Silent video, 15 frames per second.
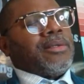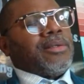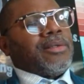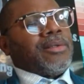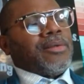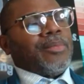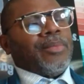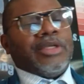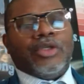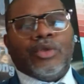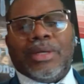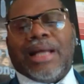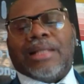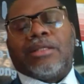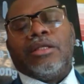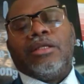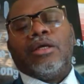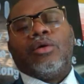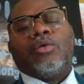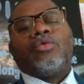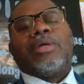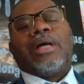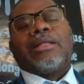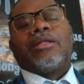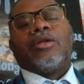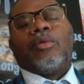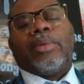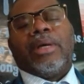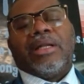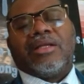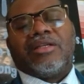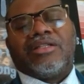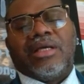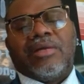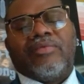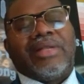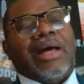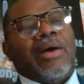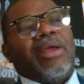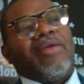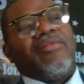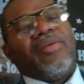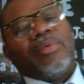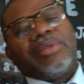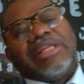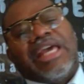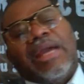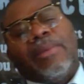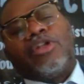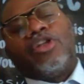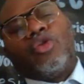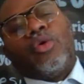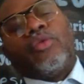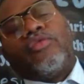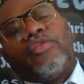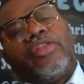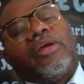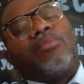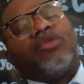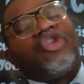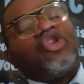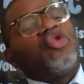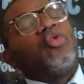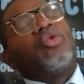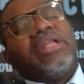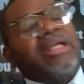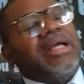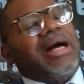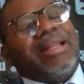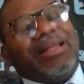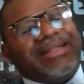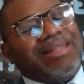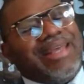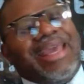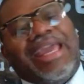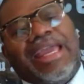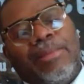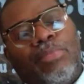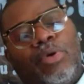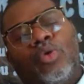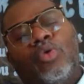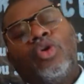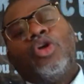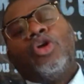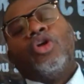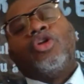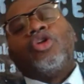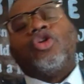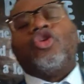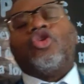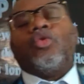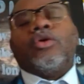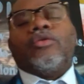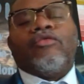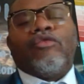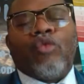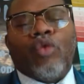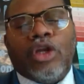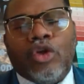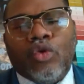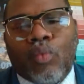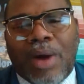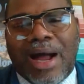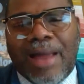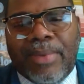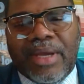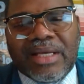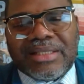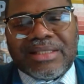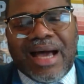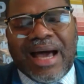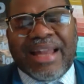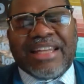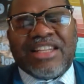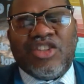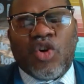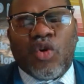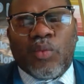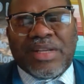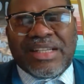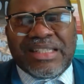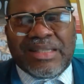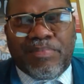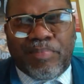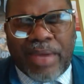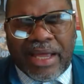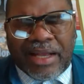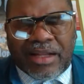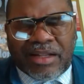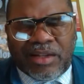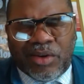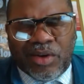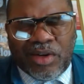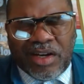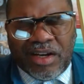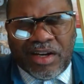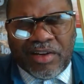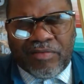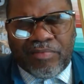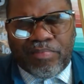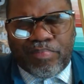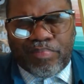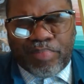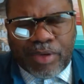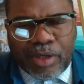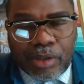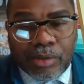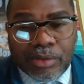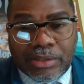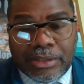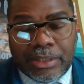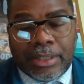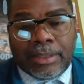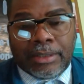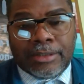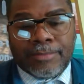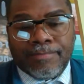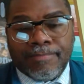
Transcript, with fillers: But you got to know, you got to know beyond a shadow of a doubt. If he was able to do it for them, surely God is able to do it for you. Why? Because God is no respecter of persons.